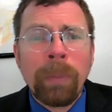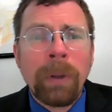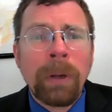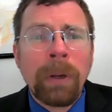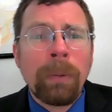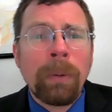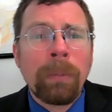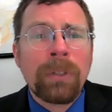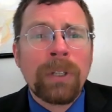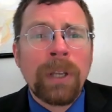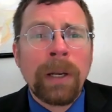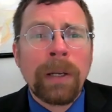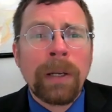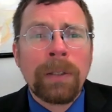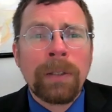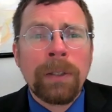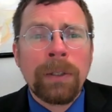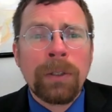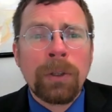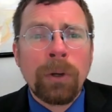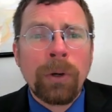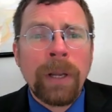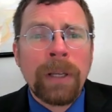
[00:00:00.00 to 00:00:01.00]
minimum
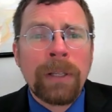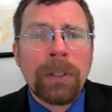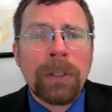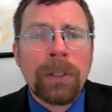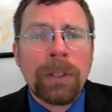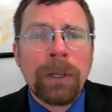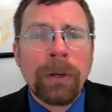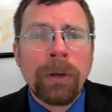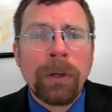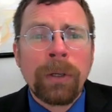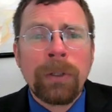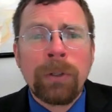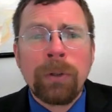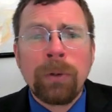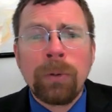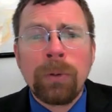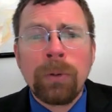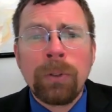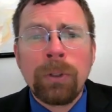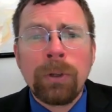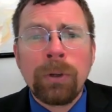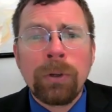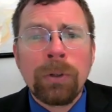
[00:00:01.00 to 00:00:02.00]
sentences are necessary to
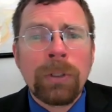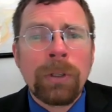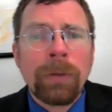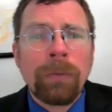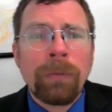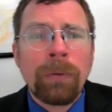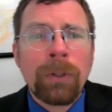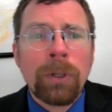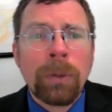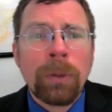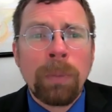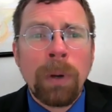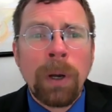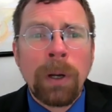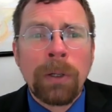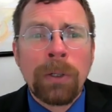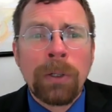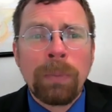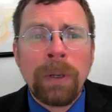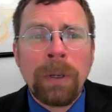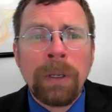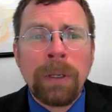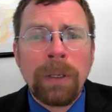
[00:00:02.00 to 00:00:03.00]
ensure sufficient
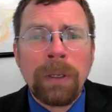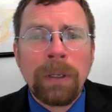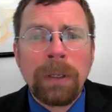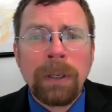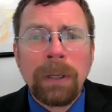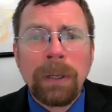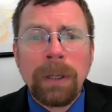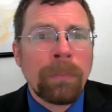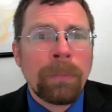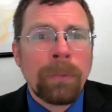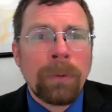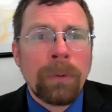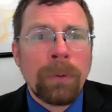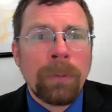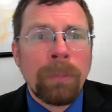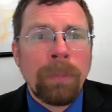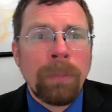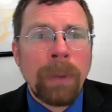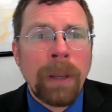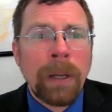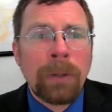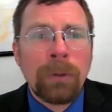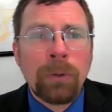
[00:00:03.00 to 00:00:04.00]
punishment.
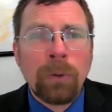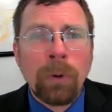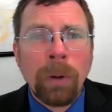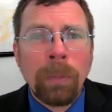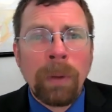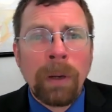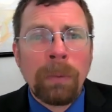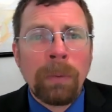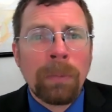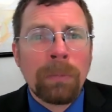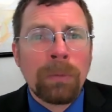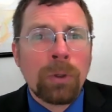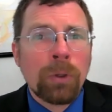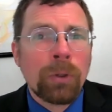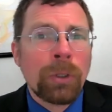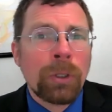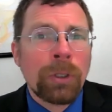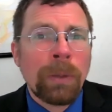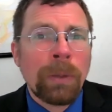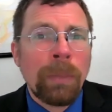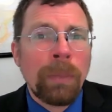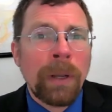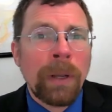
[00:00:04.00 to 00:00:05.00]
Mandatory minimums are
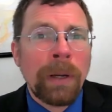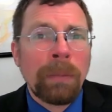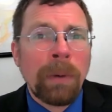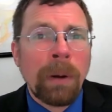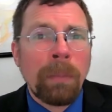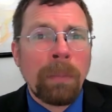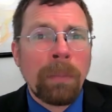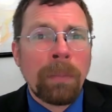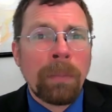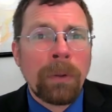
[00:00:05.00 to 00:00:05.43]
just a minimum.